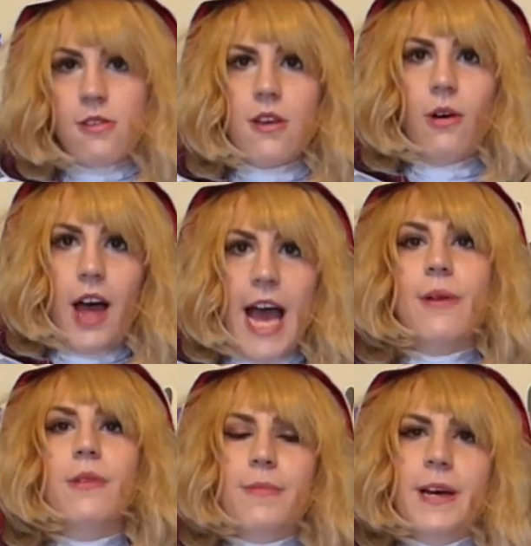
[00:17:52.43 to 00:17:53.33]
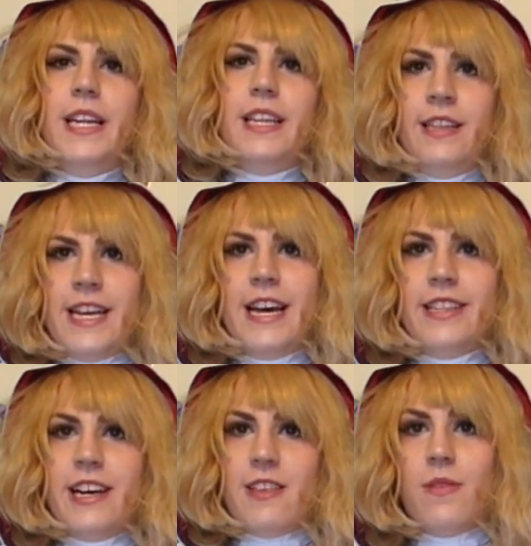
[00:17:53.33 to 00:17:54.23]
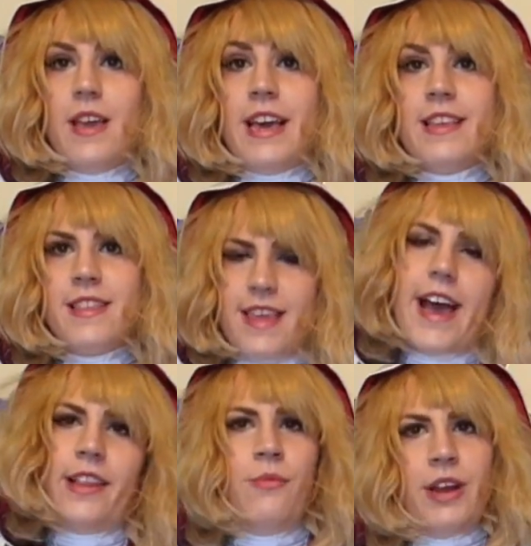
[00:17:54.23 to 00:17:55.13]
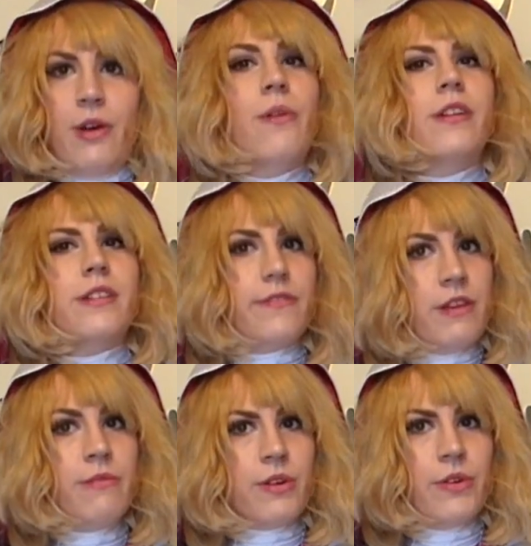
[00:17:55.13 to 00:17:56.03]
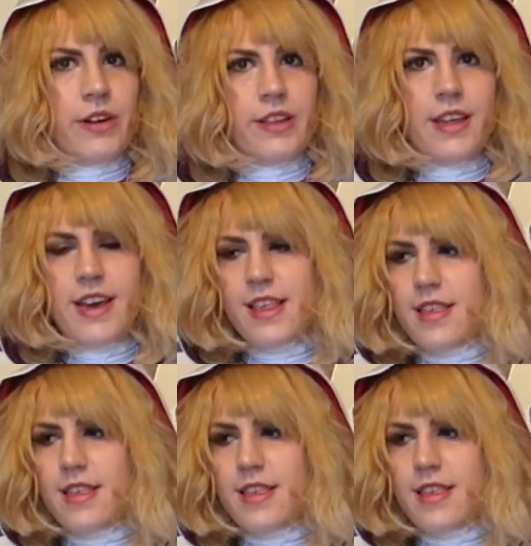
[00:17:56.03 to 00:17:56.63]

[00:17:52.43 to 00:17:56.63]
So I will put down there exactly what I ordered if you want to order this.